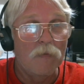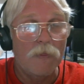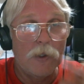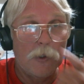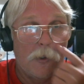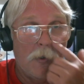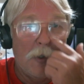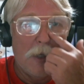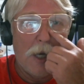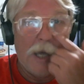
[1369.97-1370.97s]
You know,
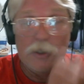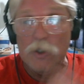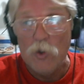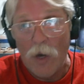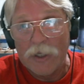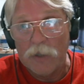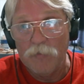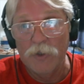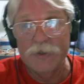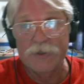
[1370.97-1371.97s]
I knew I could
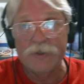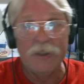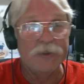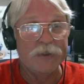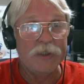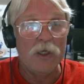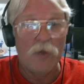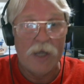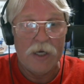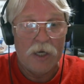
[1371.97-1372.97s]
build a C N C.
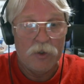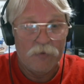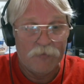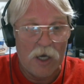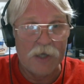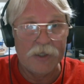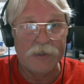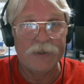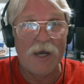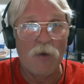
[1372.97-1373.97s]
Okay, now you've got it.
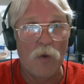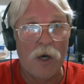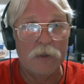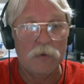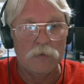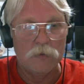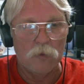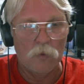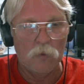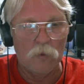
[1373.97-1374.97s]
Now what?
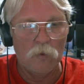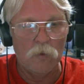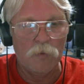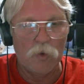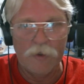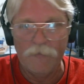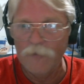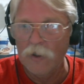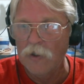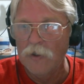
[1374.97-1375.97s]
Oh, boy.
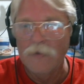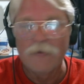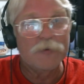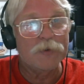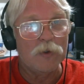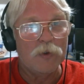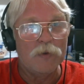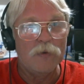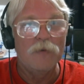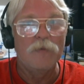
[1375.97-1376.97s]

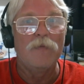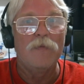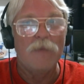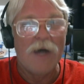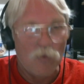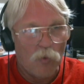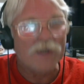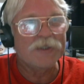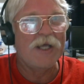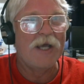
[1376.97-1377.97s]
So I
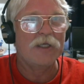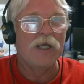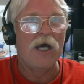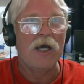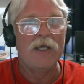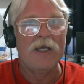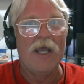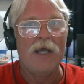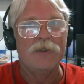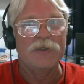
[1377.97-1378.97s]
was that guy,
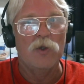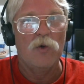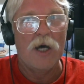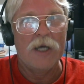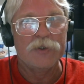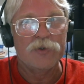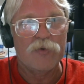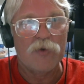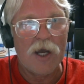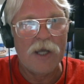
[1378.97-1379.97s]
and so I
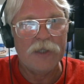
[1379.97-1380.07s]
try